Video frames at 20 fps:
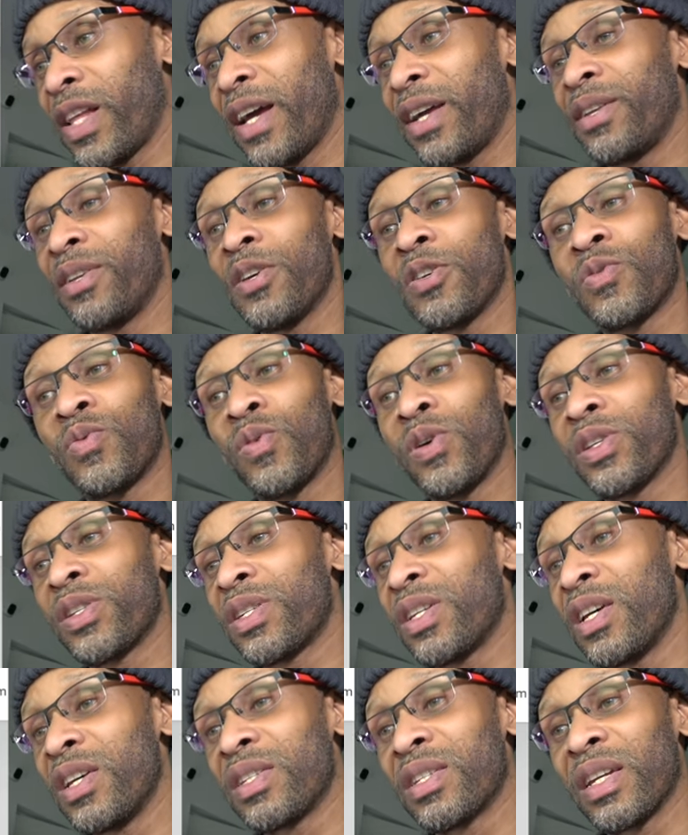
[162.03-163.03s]
Like this one
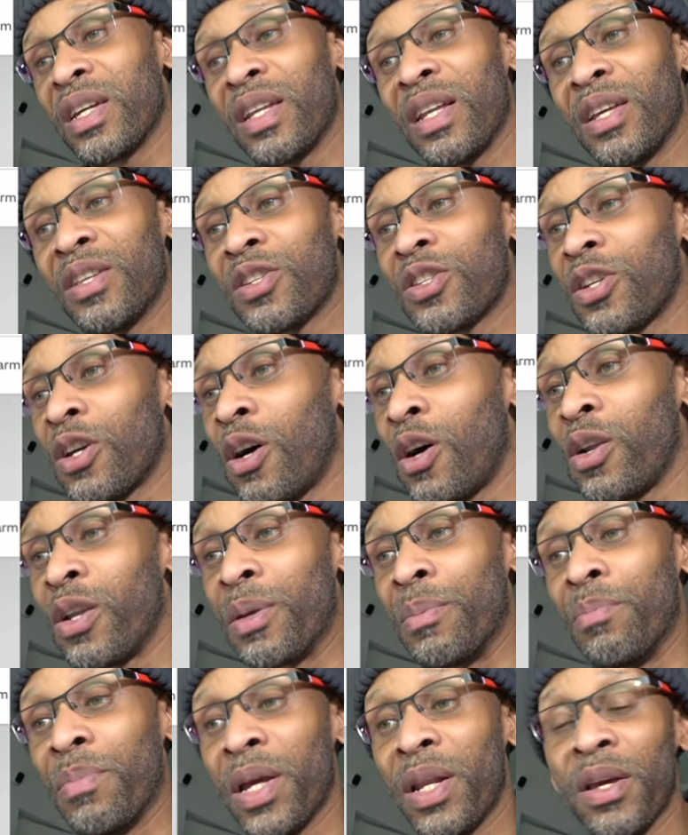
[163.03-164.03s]
says it install
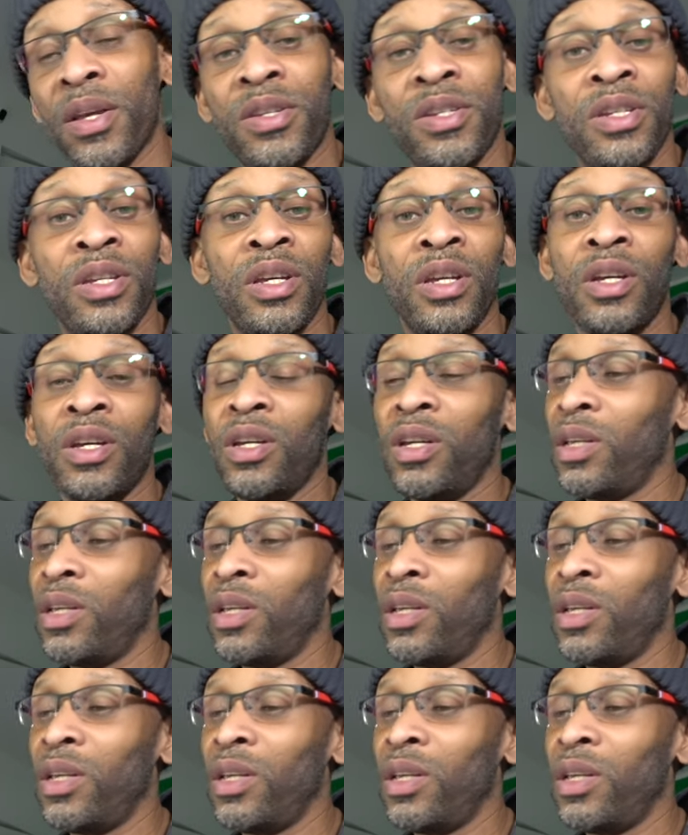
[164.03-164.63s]
in minutes.